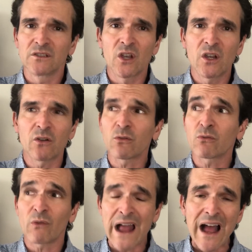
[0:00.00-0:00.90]

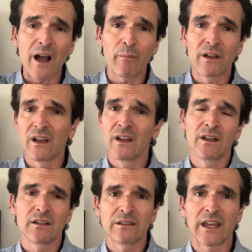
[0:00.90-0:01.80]
crap
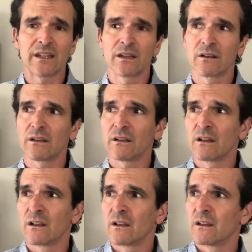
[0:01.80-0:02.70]
that
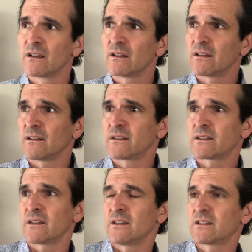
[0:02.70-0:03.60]

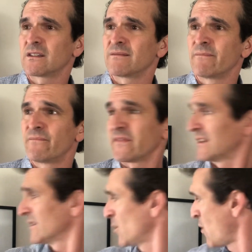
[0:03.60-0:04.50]
is
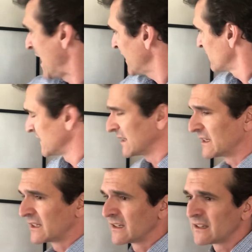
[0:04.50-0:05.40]
the why of it.
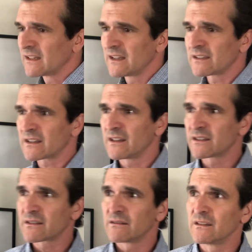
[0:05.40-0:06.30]

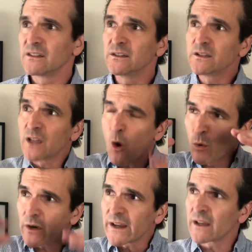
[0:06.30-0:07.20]
It's
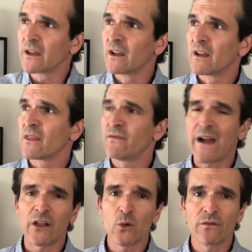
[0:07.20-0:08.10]
lowering the
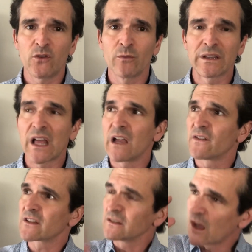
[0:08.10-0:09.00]
value of human life.
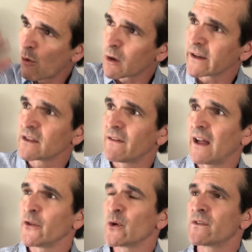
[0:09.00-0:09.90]
It's lowering the
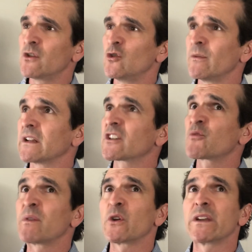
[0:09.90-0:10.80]
value of the human
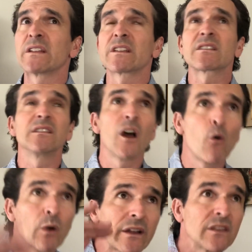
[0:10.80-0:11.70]
experience. It's
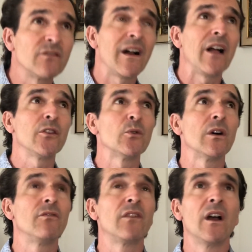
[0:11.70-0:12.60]
lowering the value of